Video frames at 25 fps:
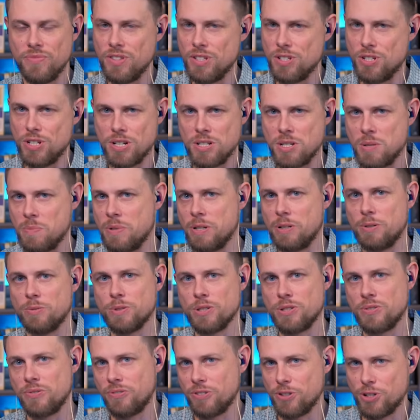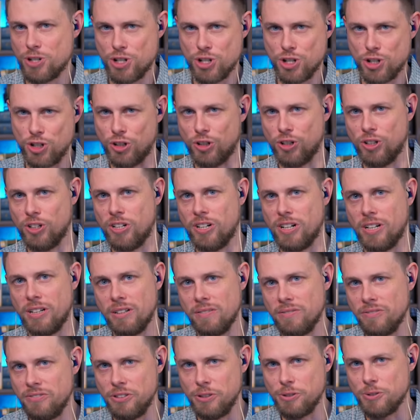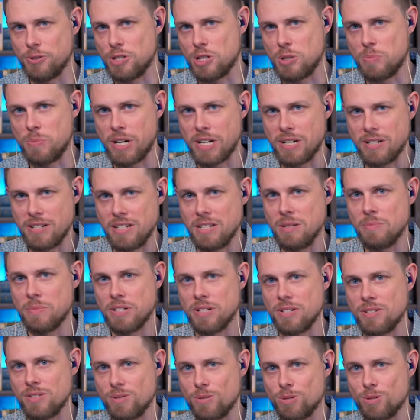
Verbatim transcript: Jezebel was for sure influenced by demons.